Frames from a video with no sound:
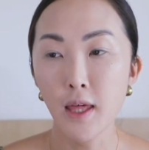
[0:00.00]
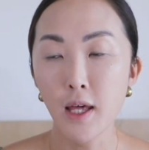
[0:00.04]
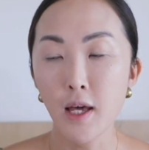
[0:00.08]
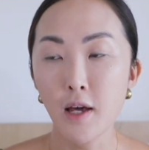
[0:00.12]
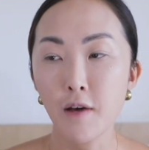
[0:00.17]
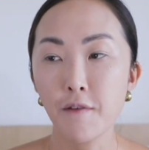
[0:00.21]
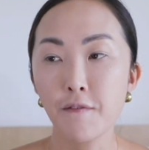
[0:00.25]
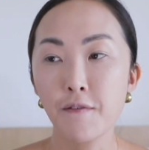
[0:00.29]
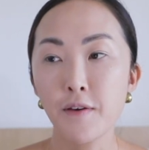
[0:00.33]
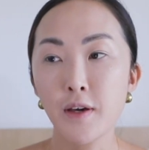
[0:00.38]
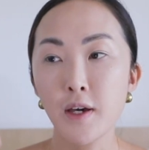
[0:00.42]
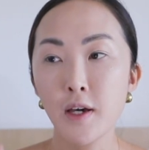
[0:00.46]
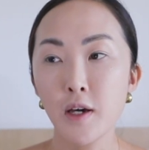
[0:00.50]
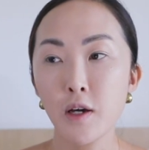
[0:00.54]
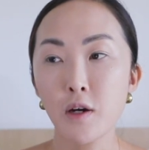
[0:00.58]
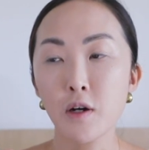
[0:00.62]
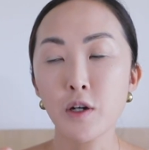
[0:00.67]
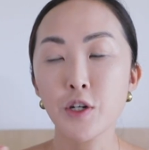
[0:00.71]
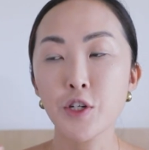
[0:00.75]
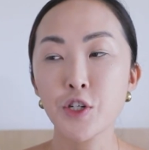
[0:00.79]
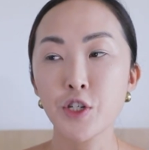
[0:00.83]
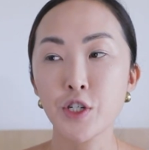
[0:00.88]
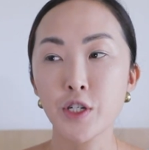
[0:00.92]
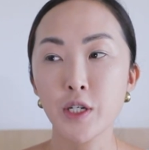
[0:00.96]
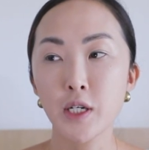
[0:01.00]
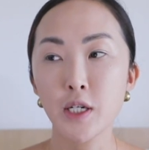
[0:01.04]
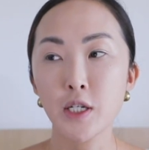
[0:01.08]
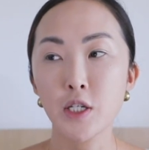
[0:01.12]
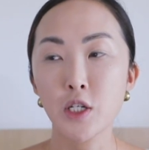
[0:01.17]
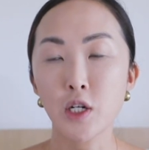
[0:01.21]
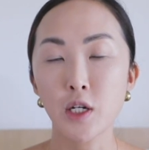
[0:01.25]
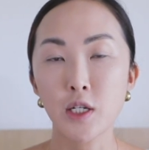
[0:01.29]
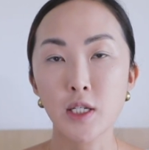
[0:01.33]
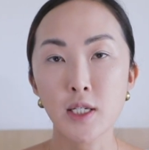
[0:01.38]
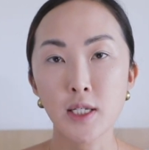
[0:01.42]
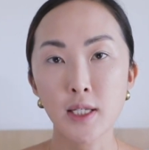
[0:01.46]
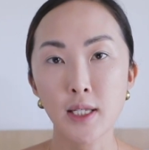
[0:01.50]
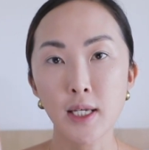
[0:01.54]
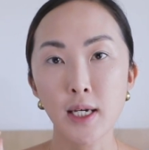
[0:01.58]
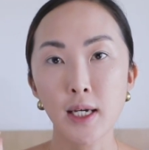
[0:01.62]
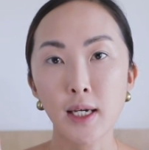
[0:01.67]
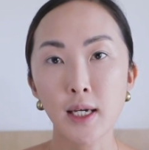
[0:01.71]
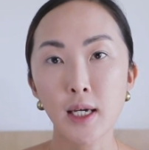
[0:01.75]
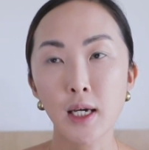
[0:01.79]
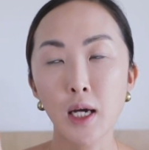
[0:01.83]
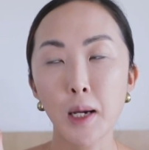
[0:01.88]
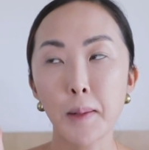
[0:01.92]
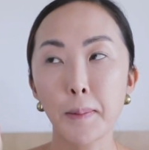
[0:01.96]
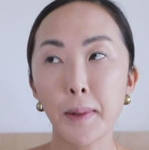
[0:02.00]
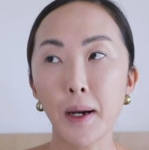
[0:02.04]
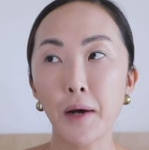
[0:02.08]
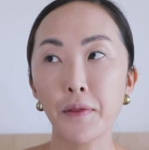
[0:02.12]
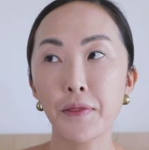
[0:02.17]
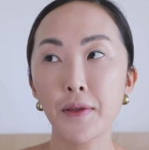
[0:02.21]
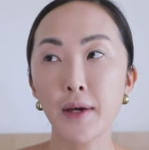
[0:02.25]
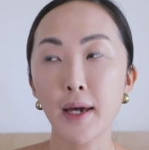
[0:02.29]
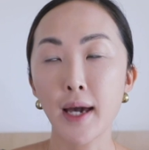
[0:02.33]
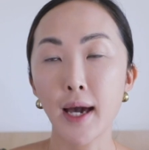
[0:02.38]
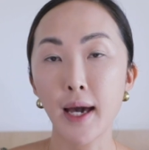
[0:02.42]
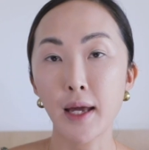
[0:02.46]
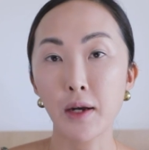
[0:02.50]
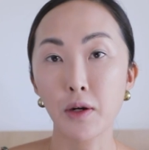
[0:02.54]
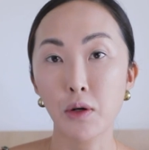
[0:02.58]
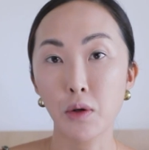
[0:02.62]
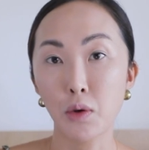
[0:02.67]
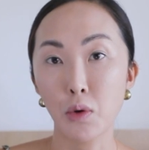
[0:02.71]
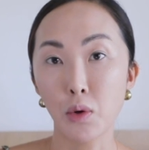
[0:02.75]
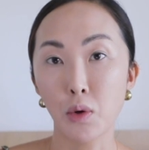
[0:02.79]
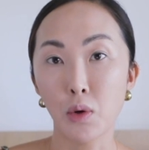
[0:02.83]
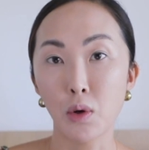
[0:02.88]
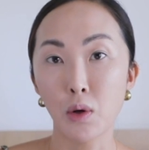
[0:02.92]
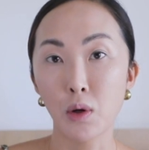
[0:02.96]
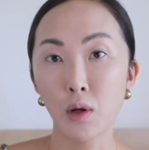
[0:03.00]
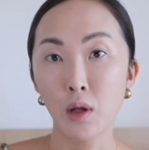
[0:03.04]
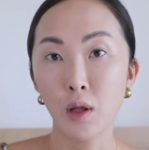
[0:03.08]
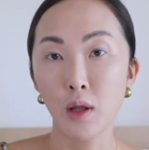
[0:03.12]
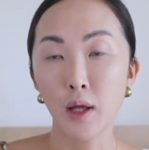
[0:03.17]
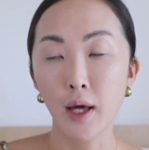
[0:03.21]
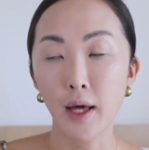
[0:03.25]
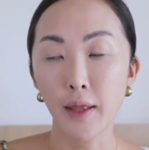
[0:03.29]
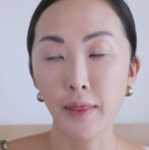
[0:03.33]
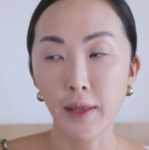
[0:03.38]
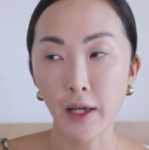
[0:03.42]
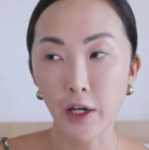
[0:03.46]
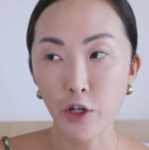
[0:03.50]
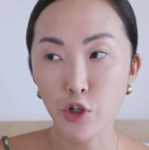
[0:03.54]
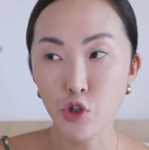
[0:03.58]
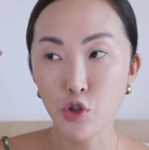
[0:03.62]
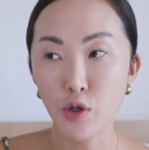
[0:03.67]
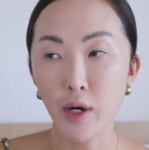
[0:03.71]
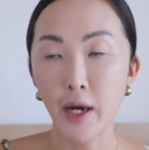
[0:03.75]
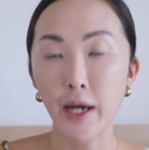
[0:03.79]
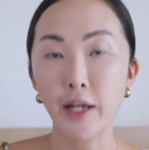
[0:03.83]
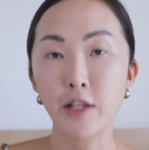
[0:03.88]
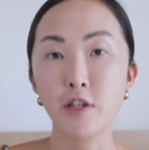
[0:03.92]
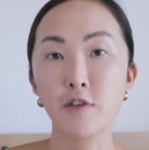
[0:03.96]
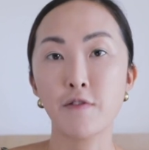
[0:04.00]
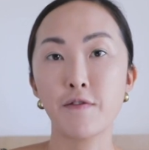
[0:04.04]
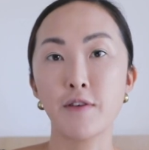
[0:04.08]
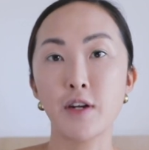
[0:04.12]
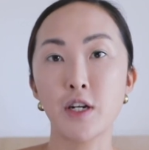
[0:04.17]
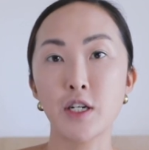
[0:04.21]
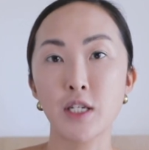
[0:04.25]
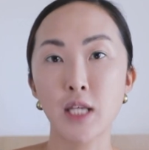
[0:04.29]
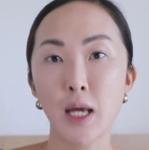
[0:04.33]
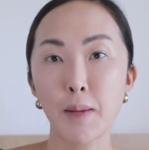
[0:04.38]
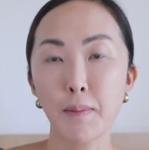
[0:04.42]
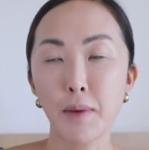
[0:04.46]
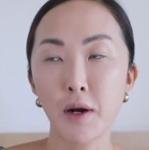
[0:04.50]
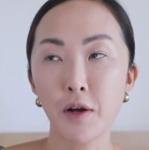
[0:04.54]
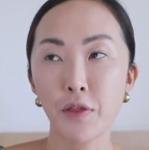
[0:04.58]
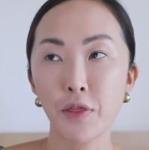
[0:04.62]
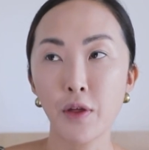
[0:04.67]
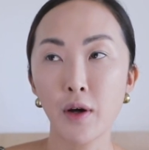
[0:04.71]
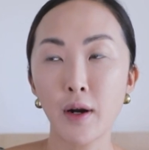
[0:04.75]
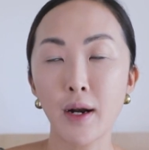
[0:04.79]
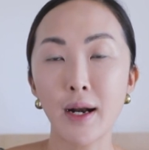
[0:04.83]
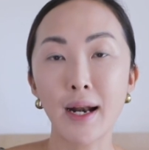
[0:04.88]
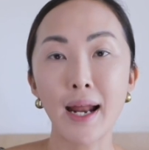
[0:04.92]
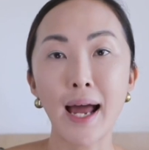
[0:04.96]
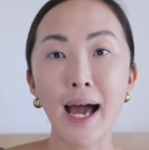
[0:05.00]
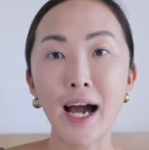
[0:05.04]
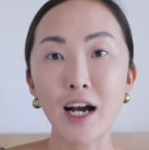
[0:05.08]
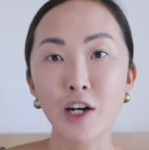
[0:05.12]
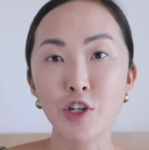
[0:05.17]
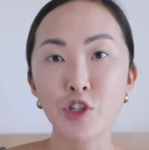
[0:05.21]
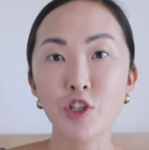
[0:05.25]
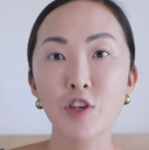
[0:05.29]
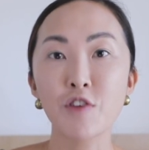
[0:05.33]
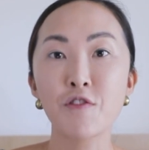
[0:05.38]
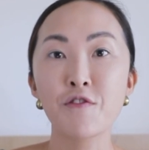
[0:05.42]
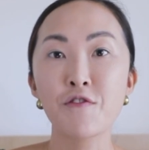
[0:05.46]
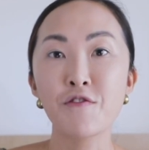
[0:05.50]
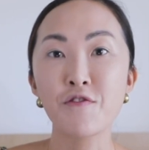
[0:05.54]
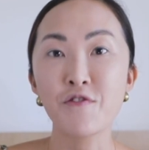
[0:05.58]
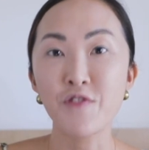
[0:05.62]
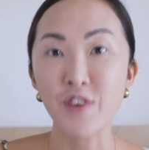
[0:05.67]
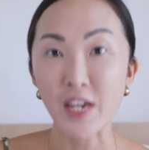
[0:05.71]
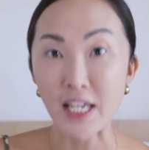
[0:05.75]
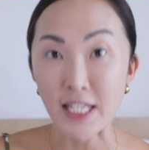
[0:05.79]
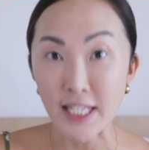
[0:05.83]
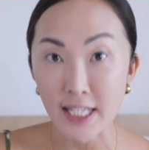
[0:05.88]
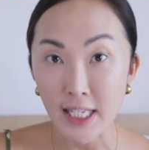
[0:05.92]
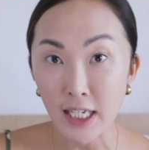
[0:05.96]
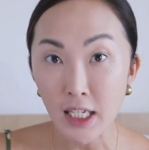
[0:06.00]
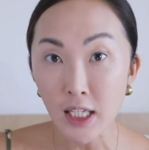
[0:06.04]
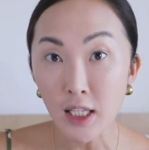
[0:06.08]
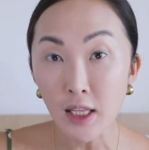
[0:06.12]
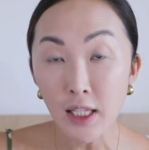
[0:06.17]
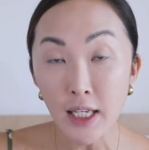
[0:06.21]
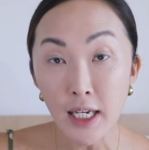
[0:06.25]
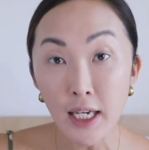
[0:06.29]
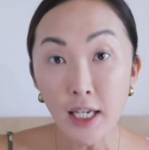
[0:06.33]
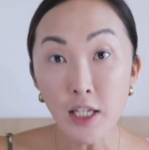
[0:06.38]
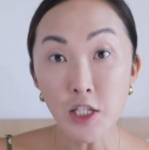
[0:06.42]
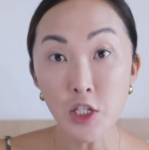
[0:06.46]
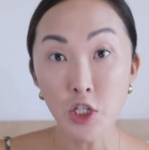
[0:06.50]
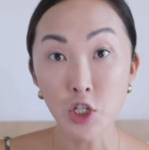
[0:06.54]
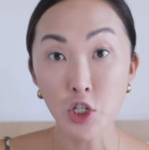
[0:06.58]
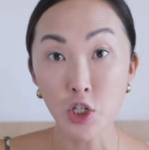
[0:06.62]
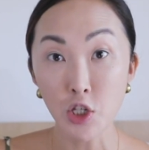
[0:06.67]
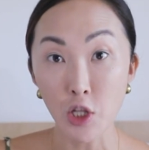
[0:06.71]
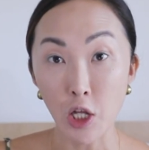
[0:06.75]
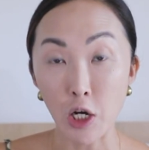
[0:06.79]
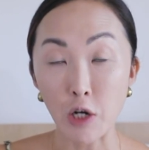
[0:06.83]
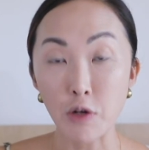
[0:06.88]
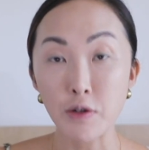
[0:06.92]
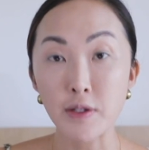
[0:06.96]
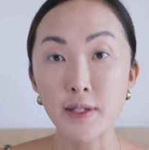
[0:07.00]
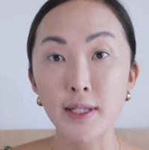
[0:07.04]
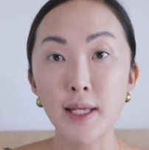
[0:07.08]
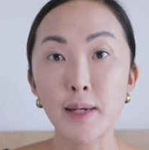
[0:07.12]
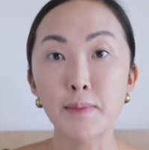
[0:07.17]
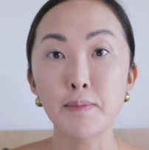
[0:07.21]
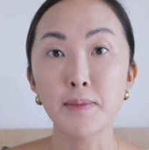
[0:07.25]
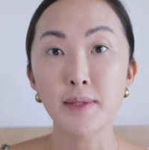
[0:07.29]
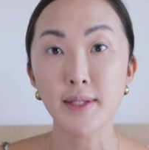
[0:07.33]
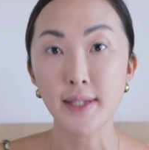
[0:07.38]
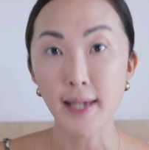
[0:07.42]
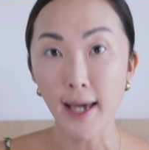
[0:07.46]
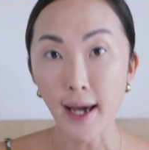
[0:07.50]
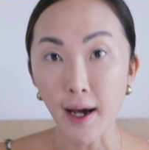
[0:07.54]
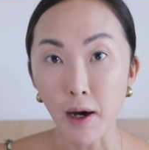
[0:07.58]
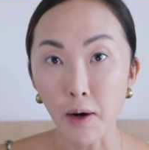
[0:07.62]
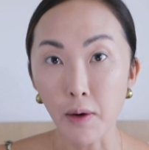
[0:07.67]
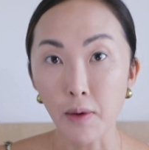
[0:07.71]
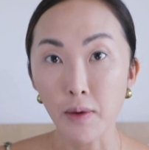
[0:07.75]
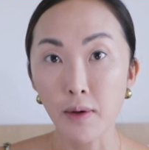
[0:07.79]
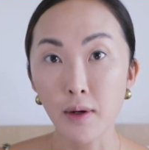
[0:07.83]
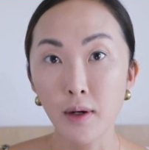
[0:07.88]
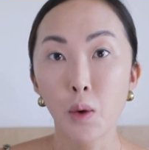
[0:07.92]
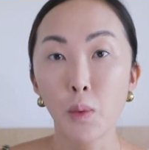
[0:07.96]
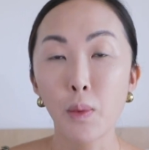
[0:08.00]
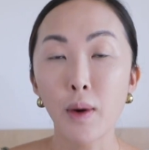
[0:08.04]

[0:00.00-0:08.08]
if he or she starts thinking about the end goal and like trying to finish that marathon, it actually physically slows them down.